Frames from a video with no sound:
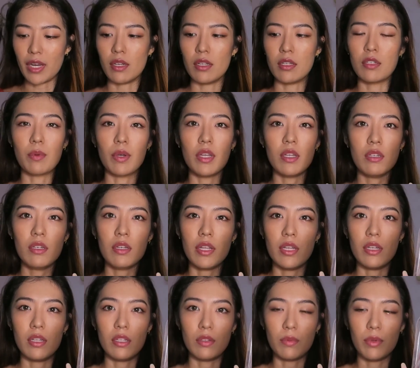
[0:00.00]
this one
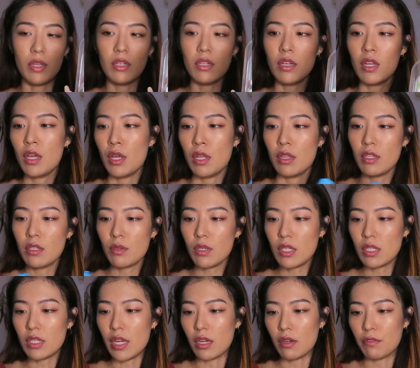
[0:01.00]
and this one. This one
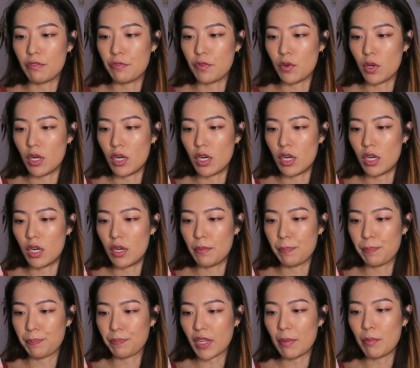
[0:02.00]
is like for
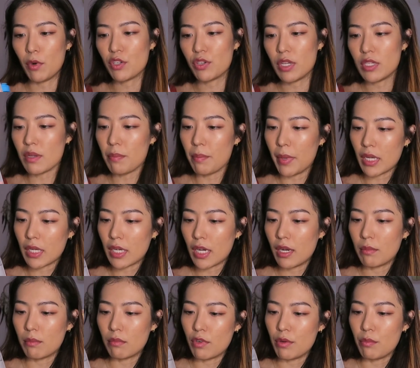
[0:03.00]
moisturizing
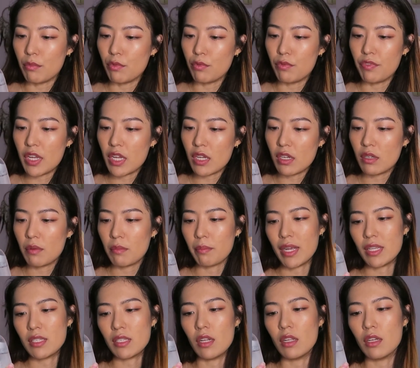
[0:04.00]
makeup, removing
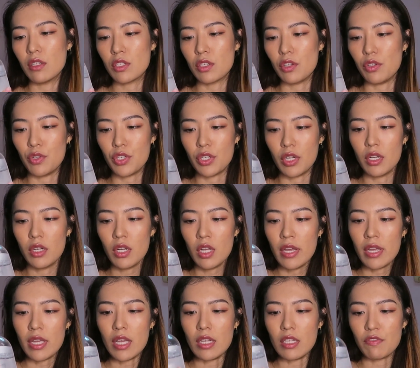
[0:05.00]
micellar solution,
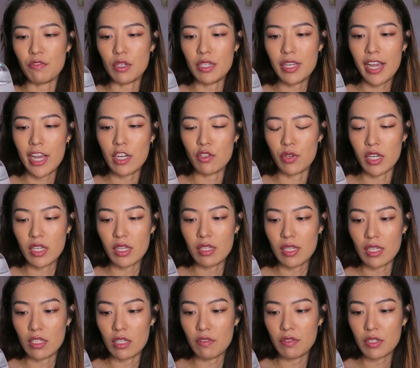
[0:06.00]
and it's for dehydrated
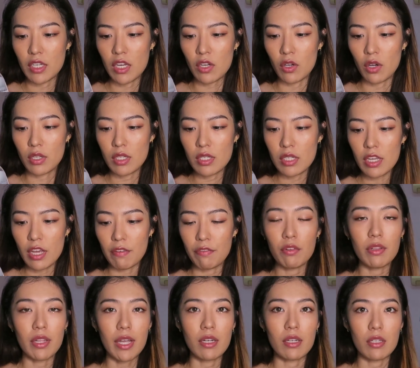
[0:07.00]
sensitive skin. Honestly, I feel
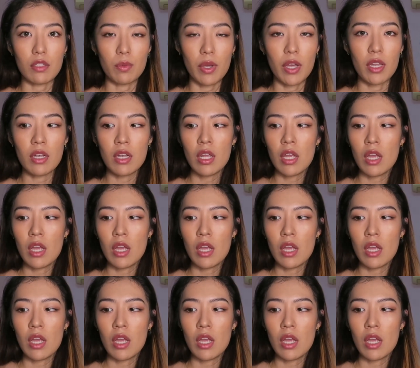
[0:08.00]
like this one,